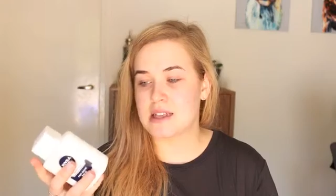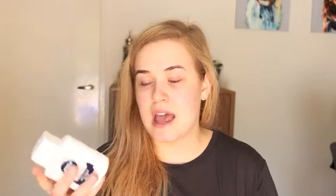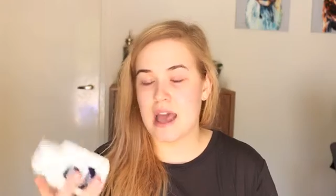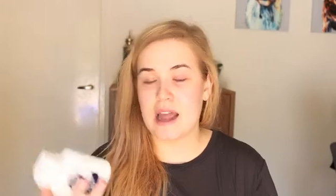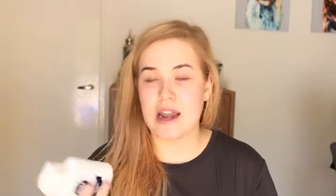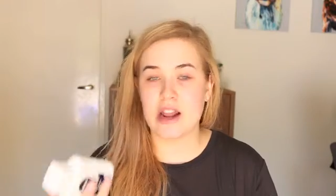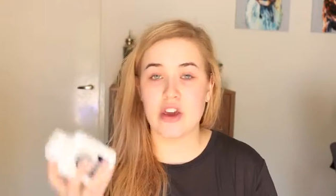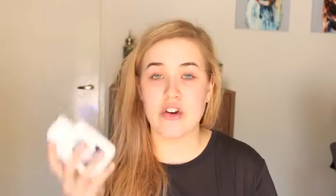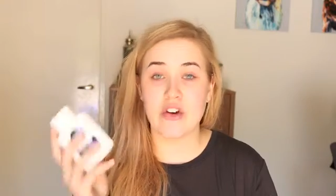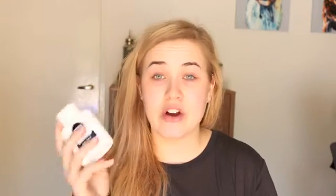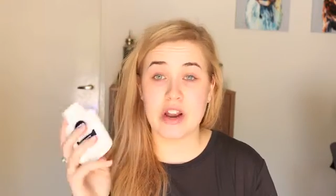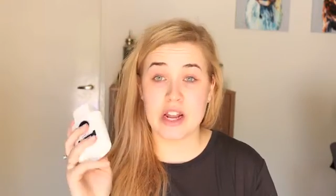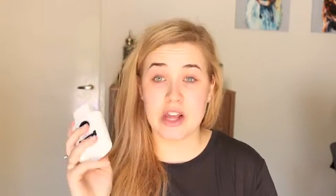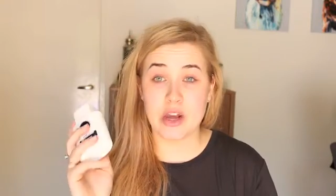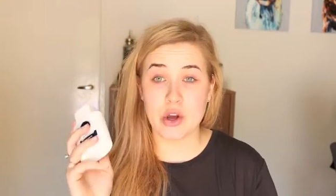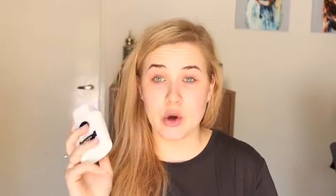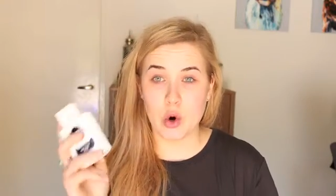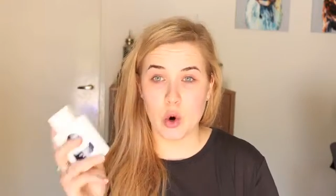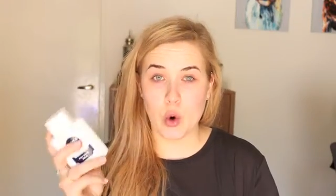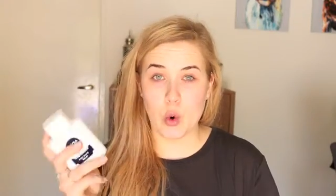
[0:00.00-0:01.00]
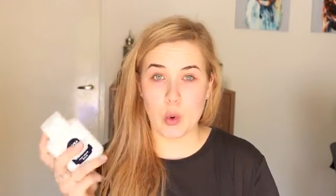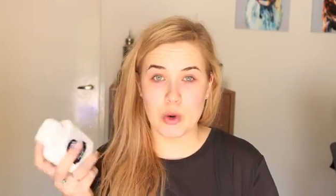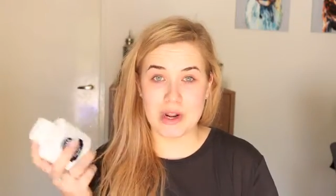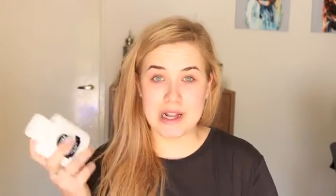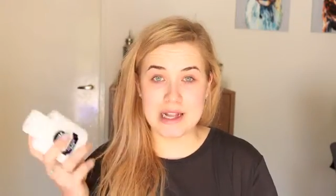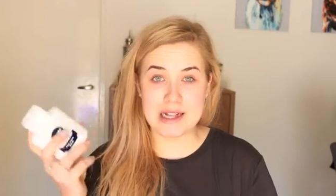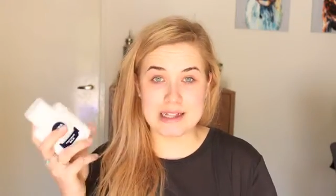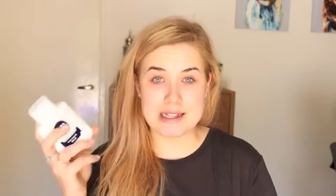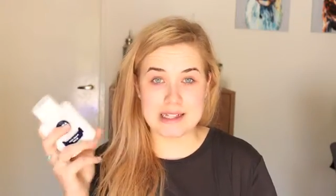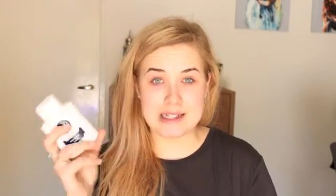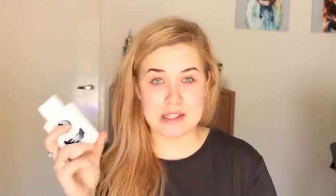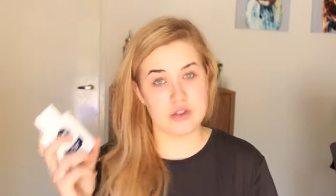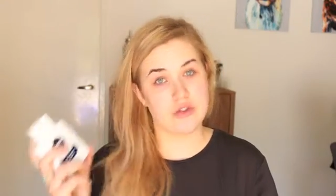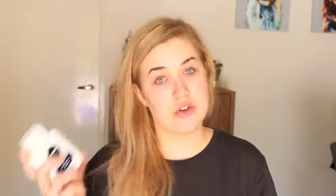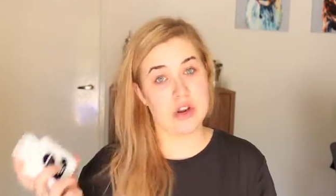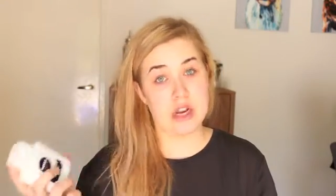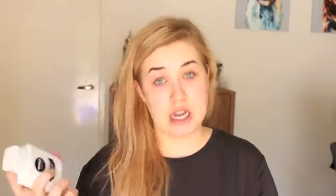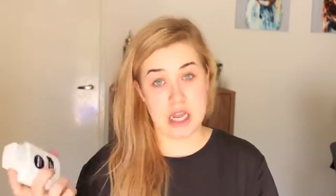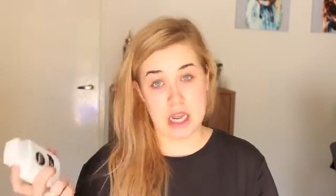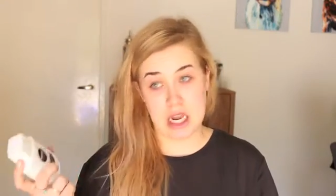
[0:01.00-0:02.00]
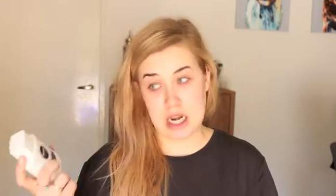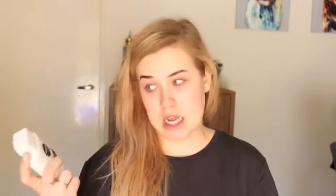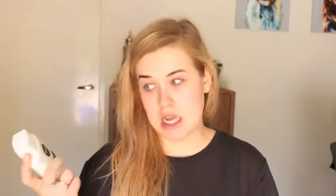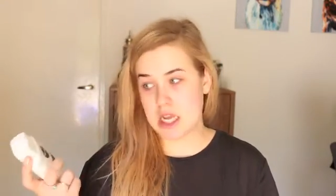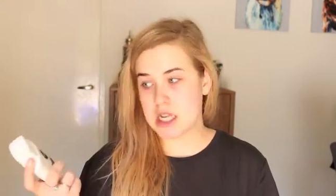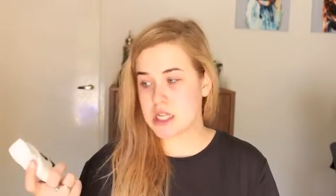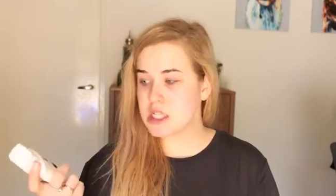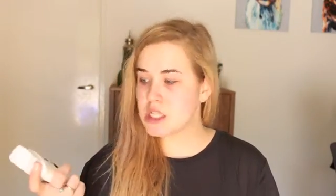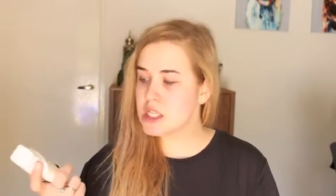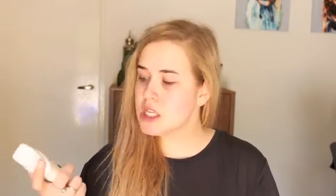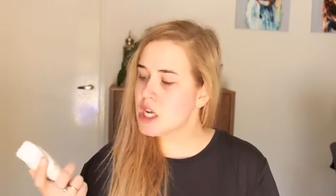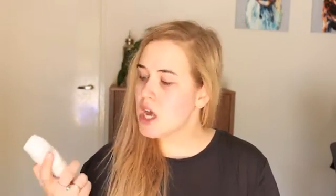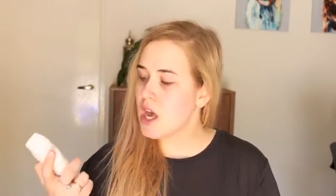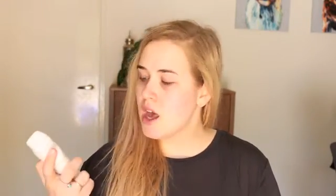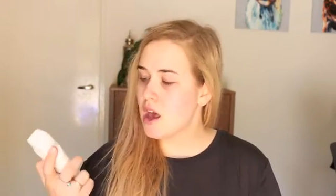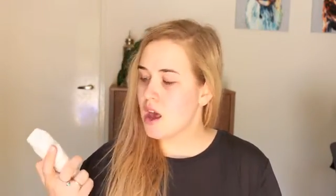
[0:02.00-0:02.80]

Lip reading: an ingredient called glycerin in it.